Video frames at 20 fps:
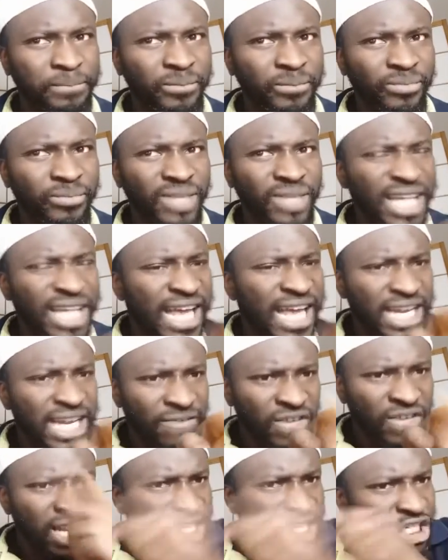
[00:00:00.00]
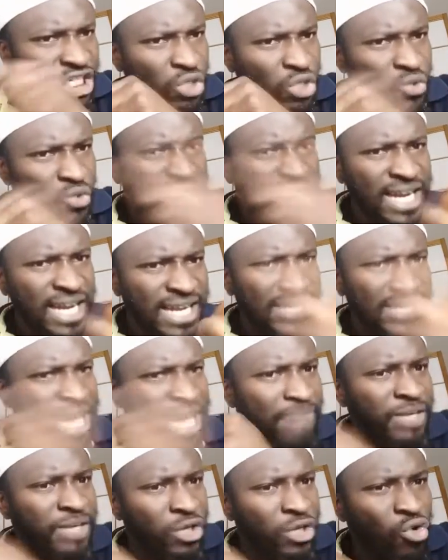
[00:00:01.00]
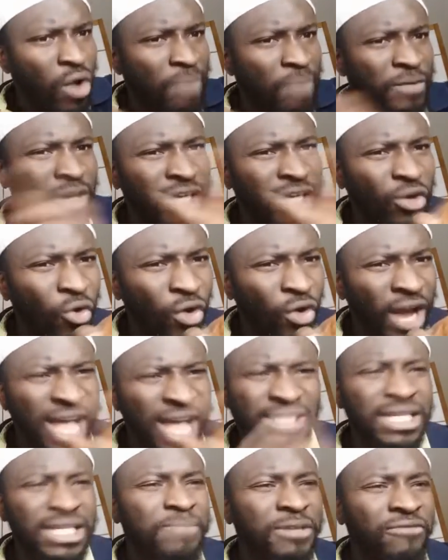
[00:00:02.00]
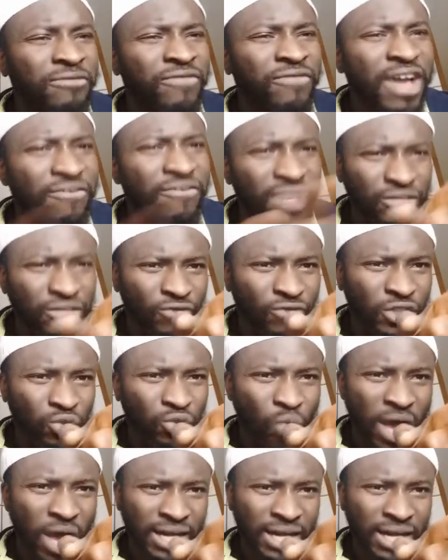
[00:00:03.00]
And even the Jews at that time, they know about the Quran, chapter 5, verse 41.